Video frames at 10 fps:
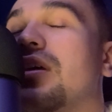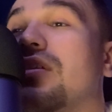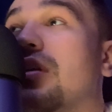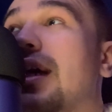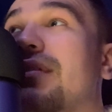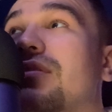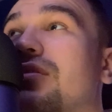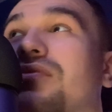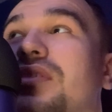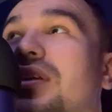You have to
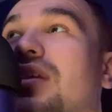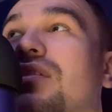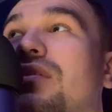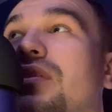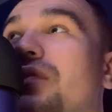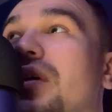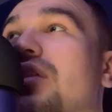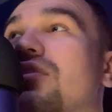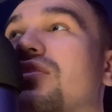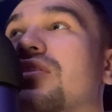freaking defend
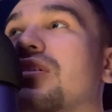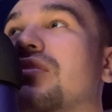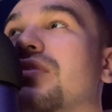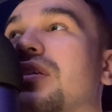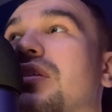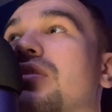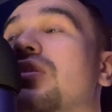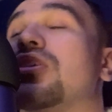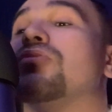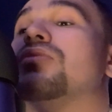yourself, and
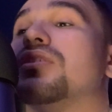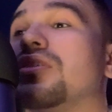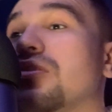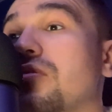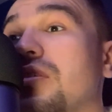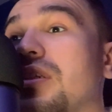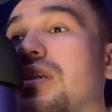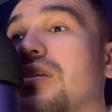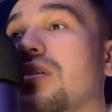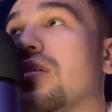you weren't doing
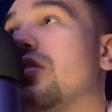that.